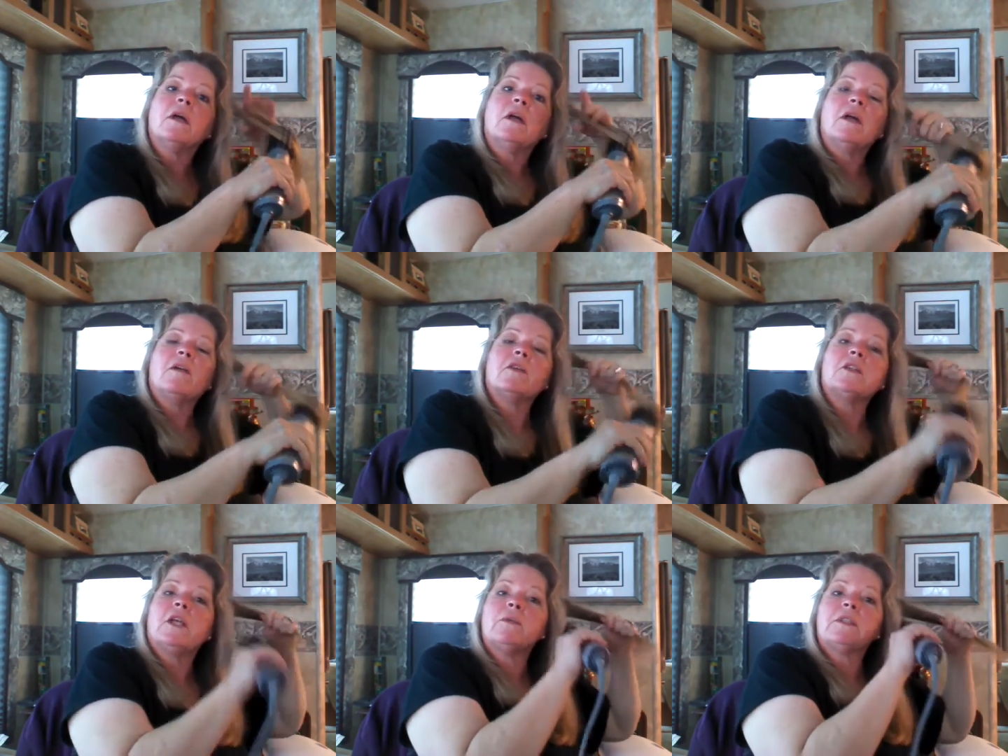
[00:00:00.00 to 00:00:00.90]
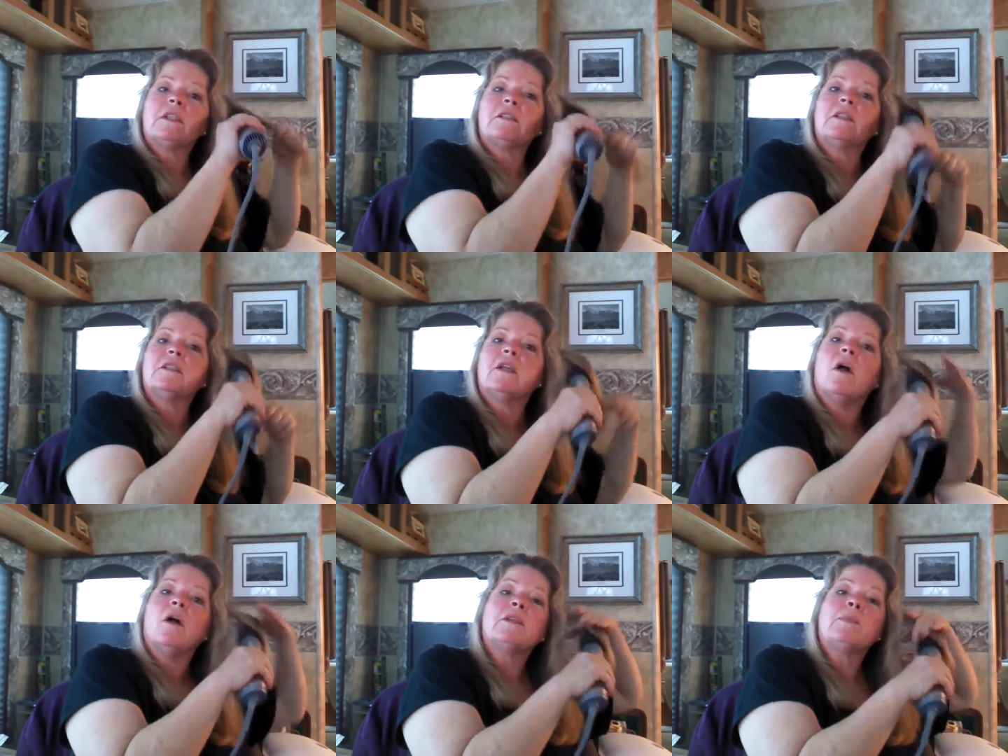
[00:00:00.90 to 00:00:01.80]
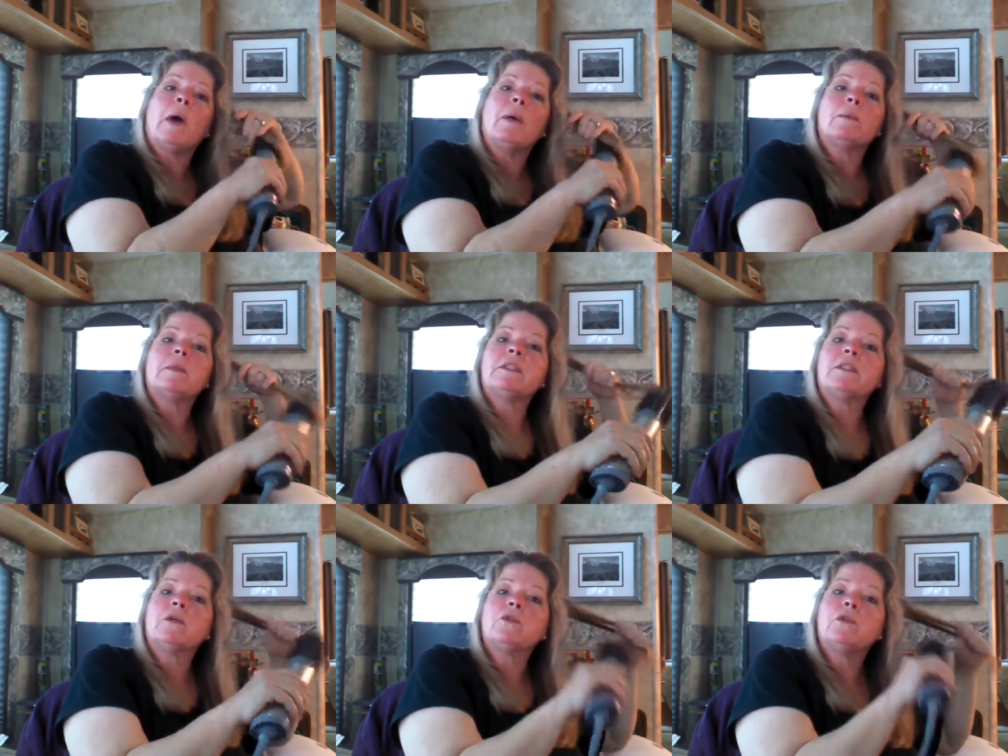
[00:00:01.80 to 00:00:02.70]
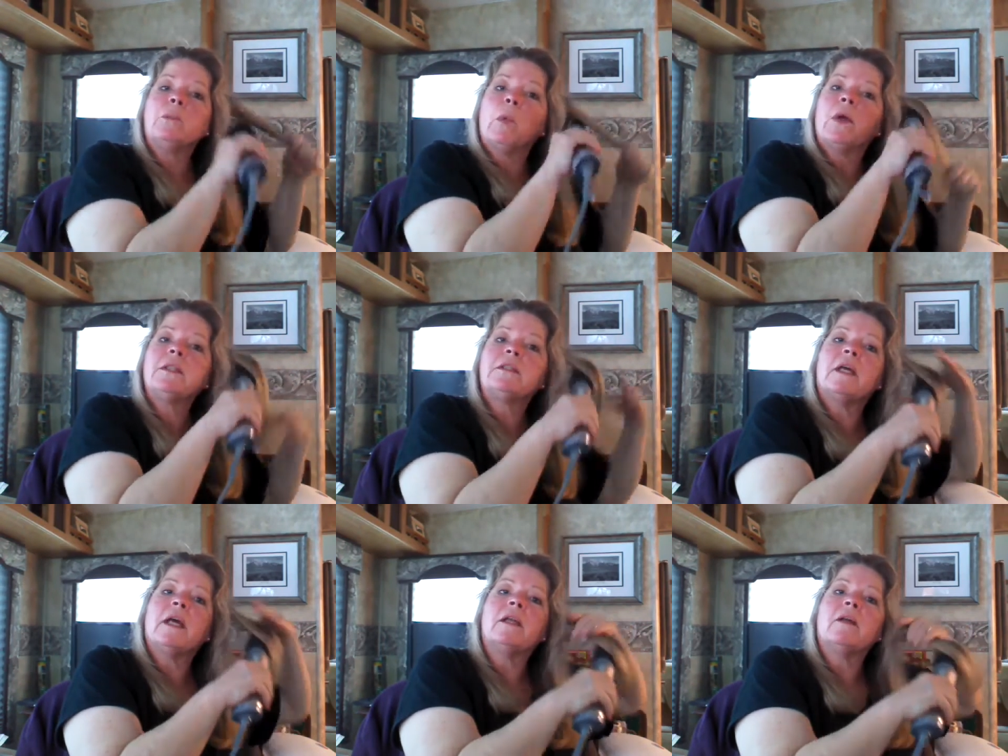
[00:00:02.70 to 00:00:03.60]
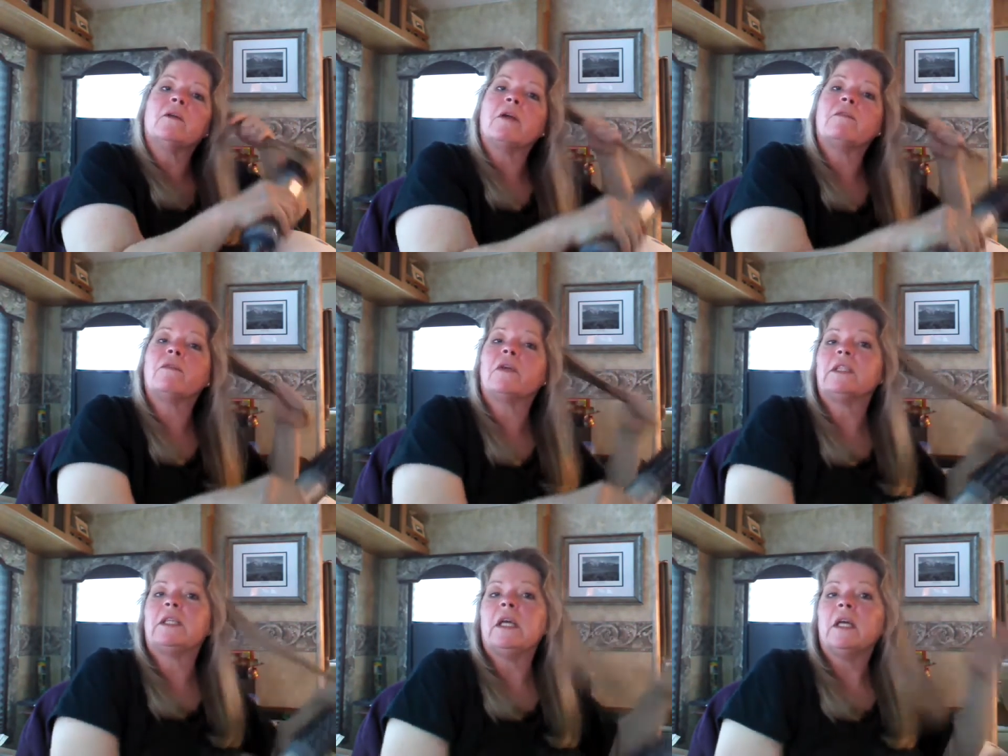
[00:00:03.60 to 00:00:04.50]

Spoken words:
If there's any resistance at all, it's probably still too moist and it'll get frizzy.